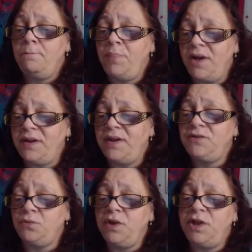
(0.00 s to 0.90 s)
But
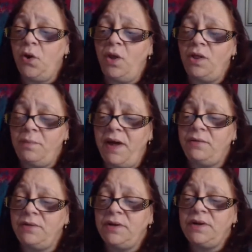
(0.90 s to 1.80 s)
it's really all
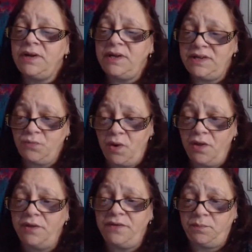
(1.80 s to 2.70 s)
about his
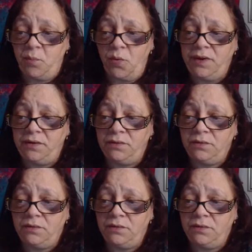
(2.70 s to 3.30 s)
will at this point.